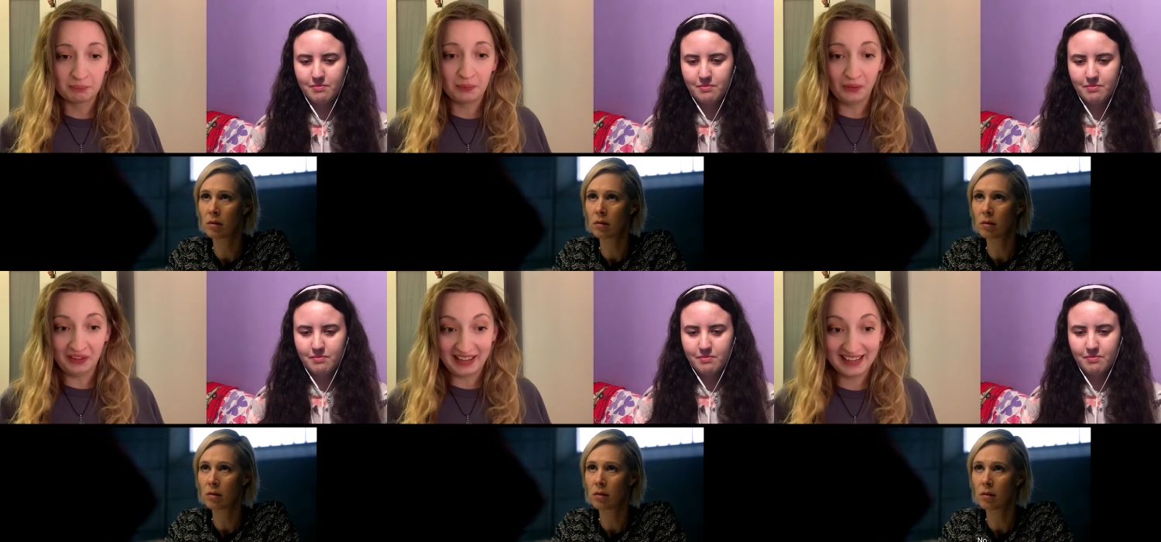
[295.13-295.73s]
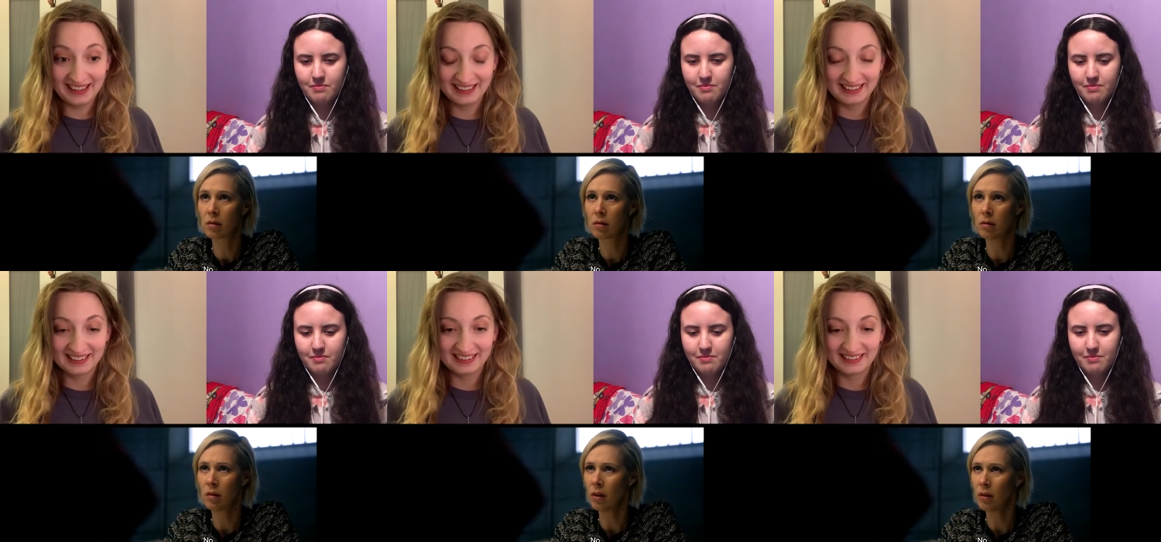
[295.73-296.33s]
Speaker 1: Bonnie!
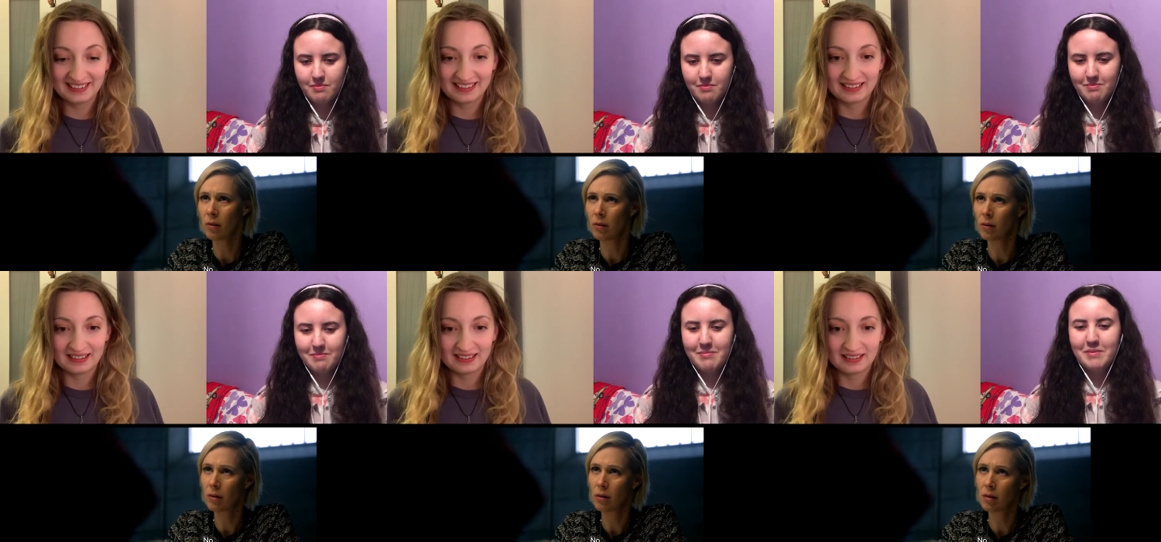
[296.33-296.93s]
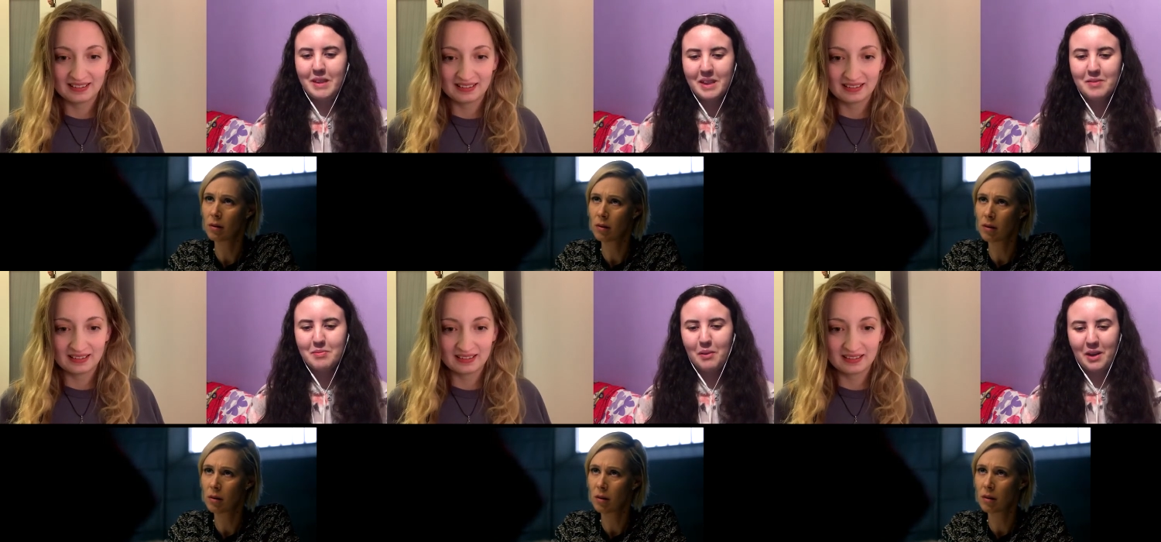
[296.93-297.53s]
No.
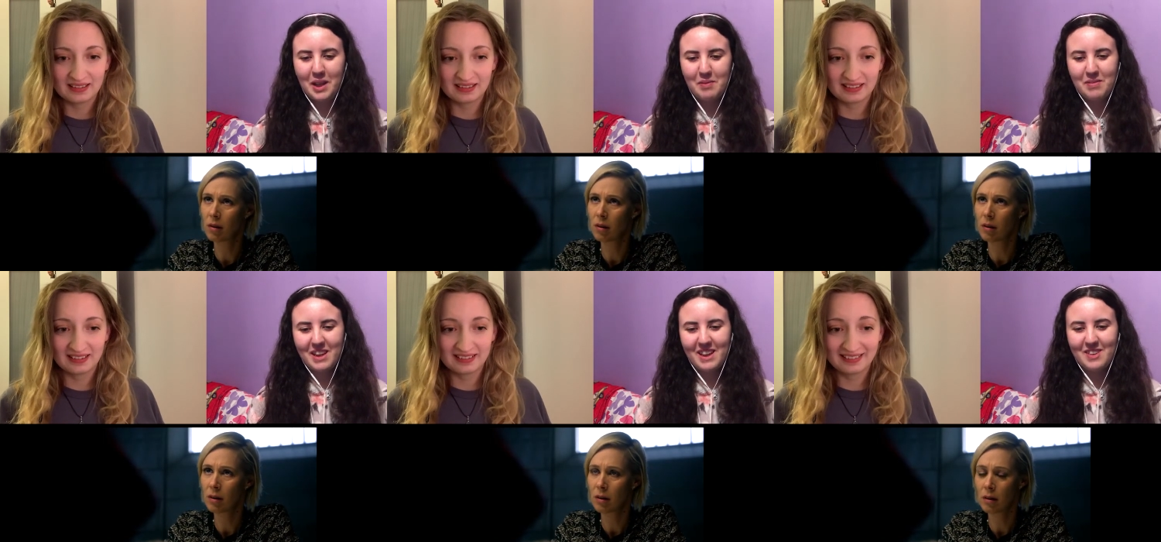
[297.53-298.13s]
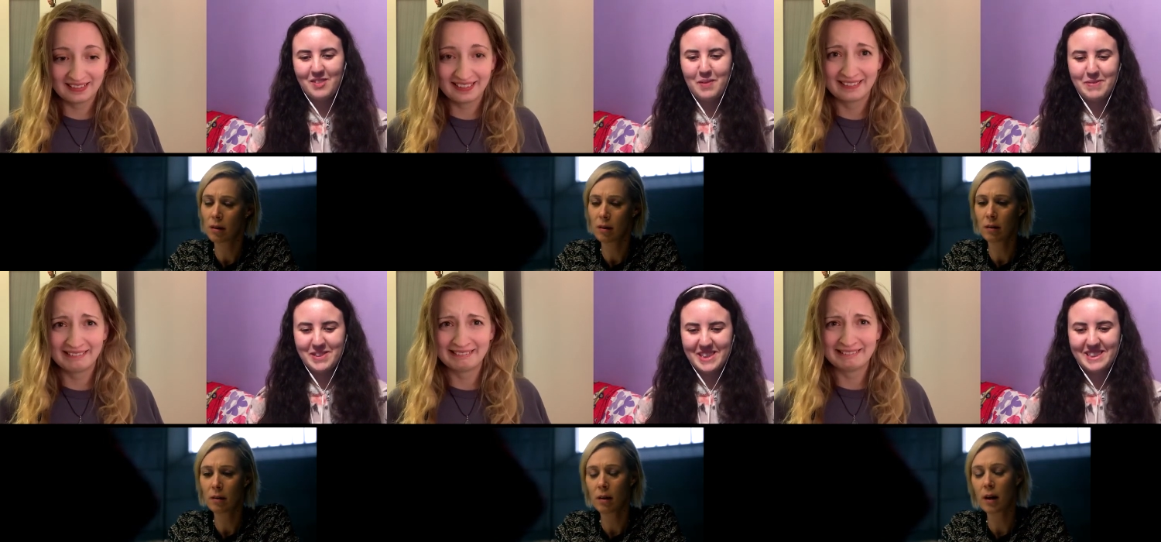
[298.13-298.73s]
Bonnie be her
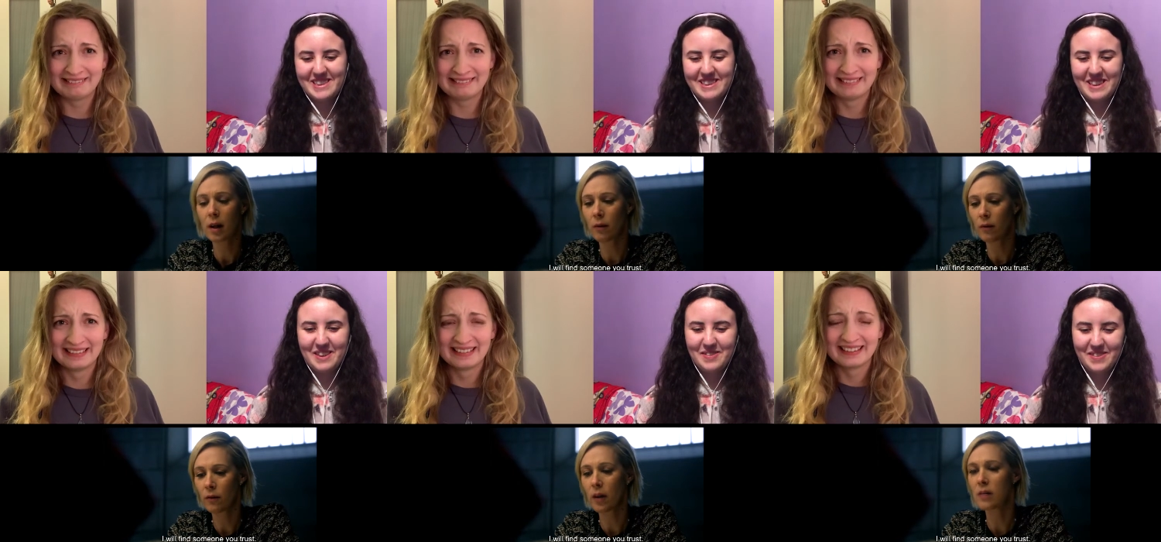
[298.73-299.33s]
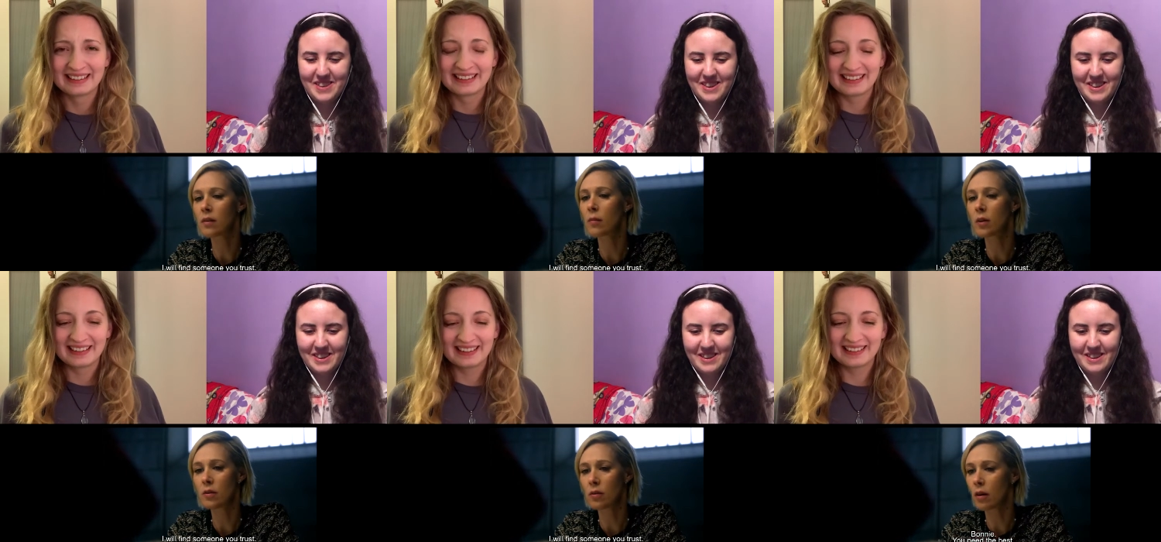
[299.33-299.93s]
representative.
Speaker 2: You'll find
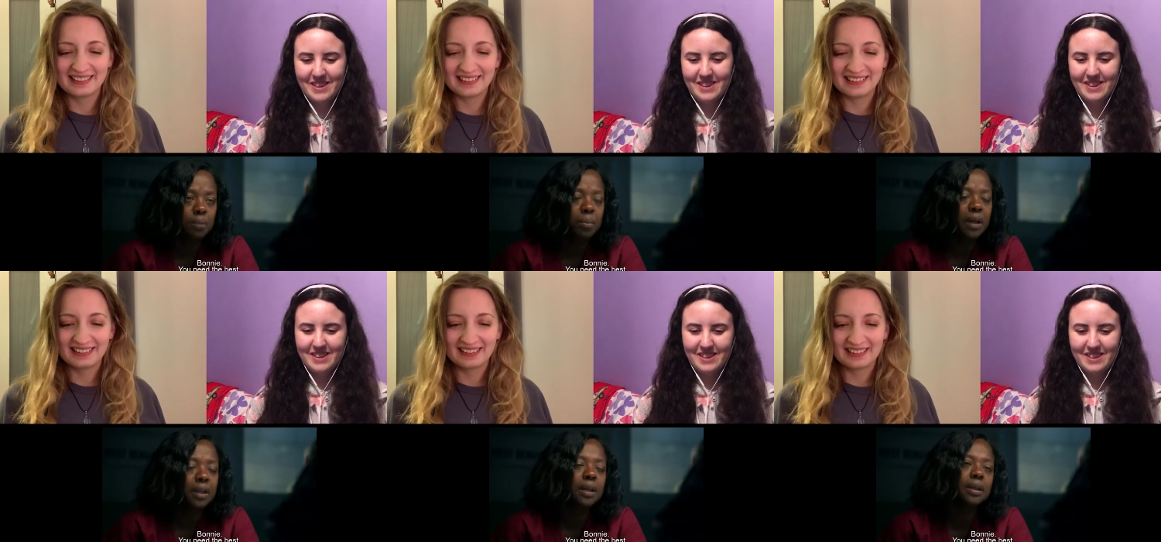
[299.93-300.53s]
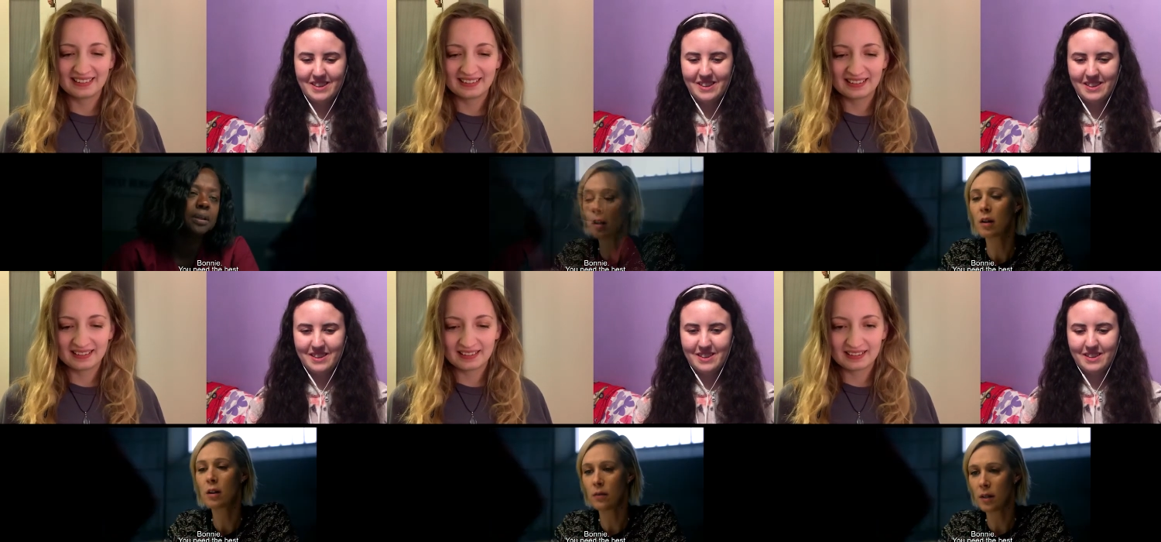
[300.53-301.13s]
someone you trust. Bonnie.
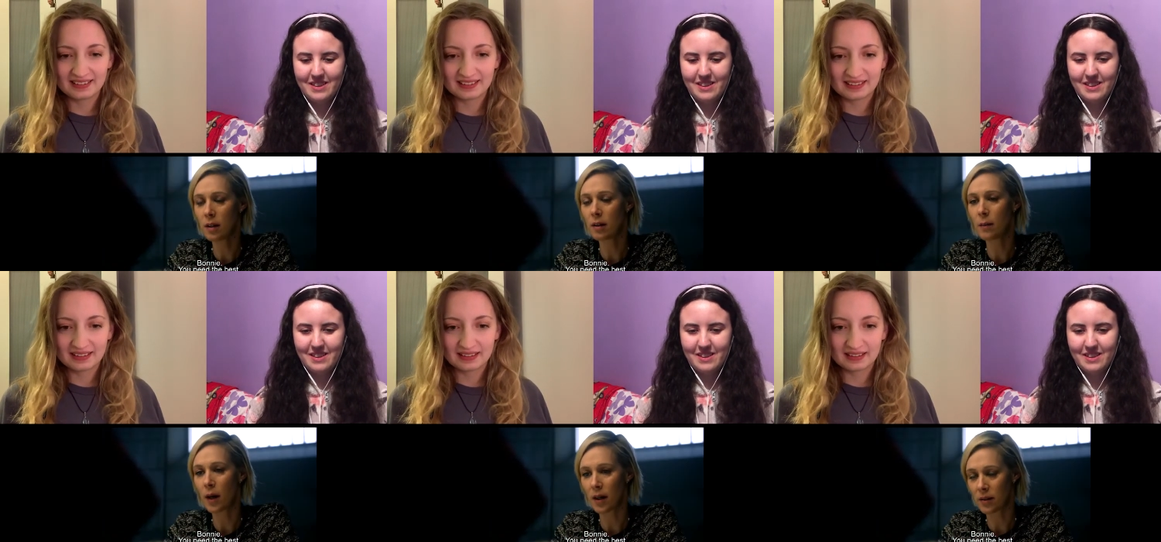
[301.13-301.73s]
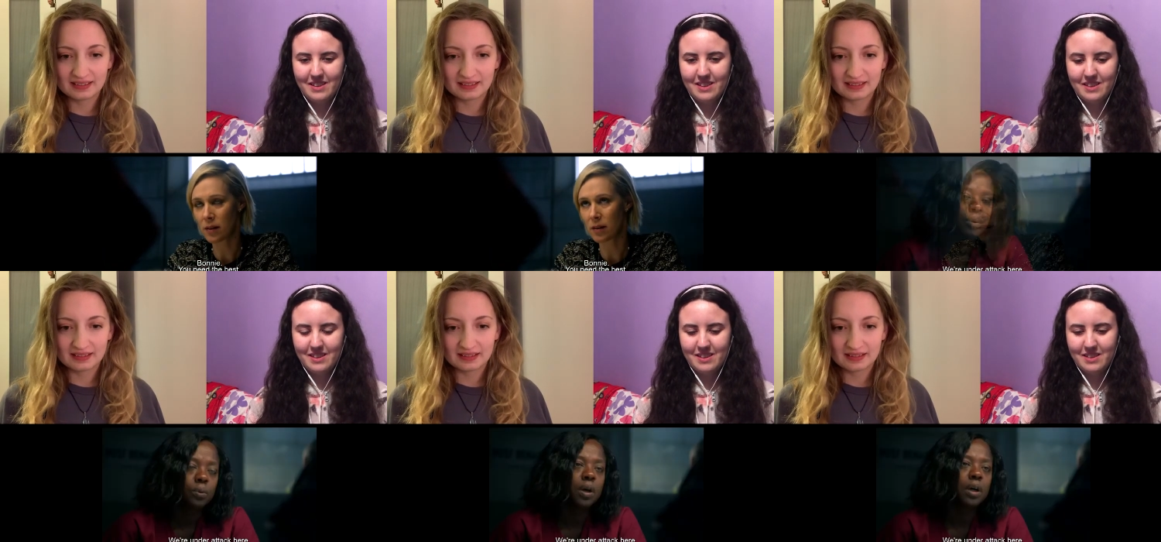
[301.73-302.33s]
You need the
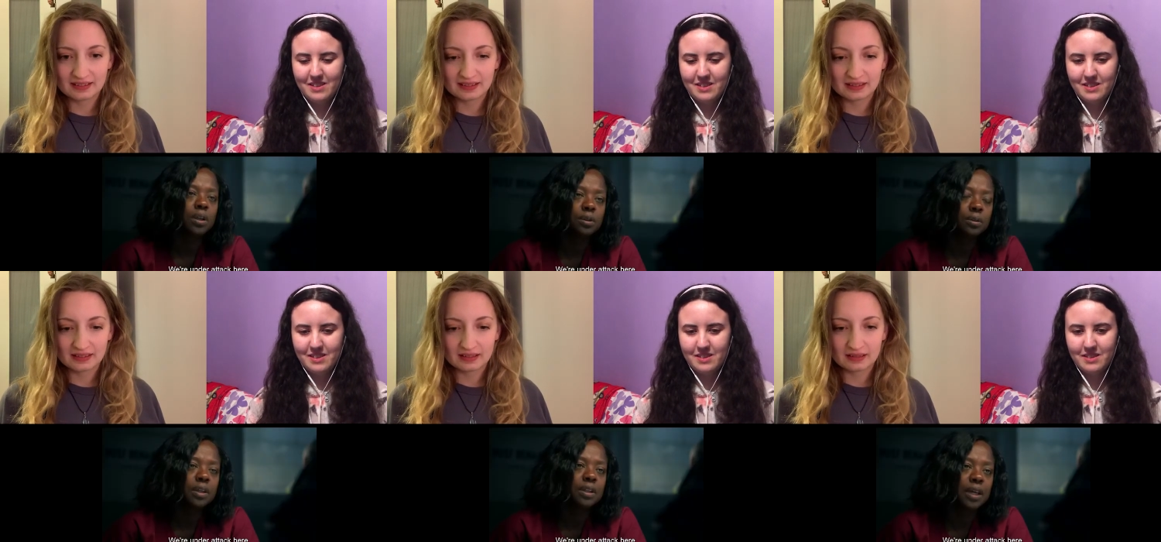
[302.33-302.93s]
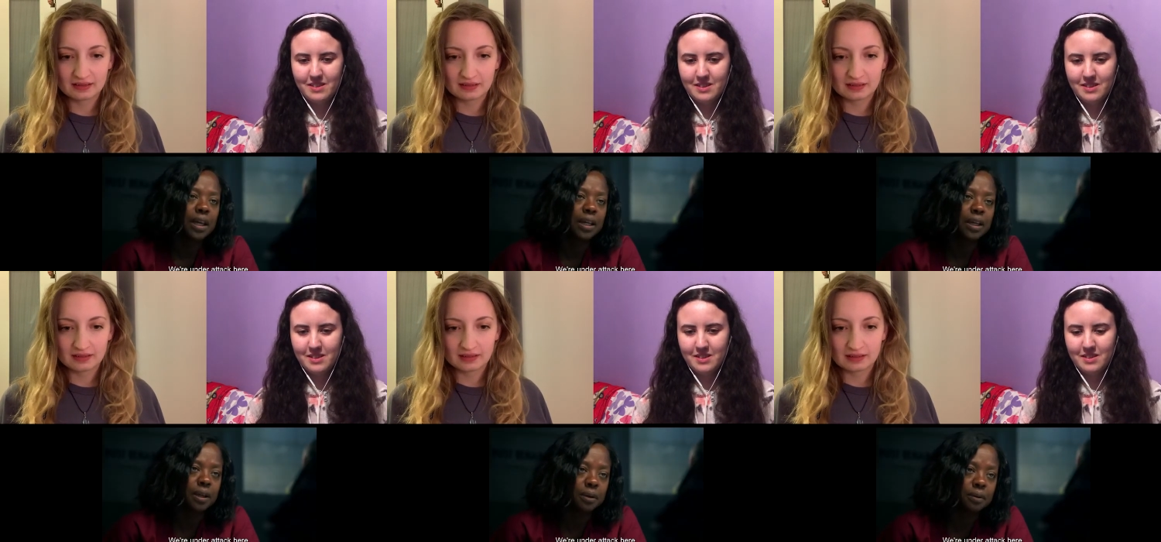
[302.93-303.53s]
best. We're under
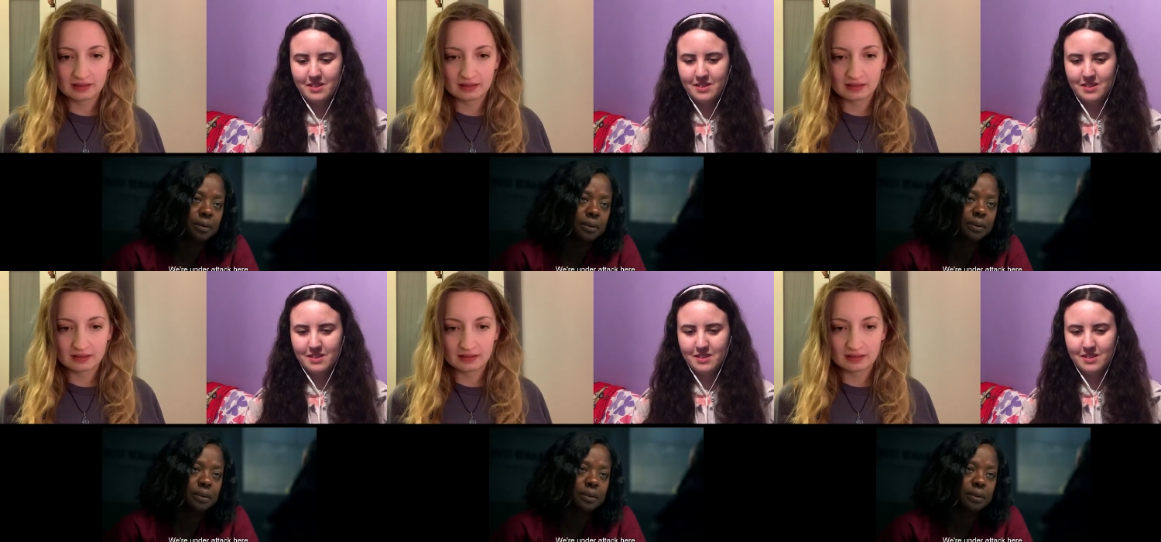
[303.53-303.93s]
attack here.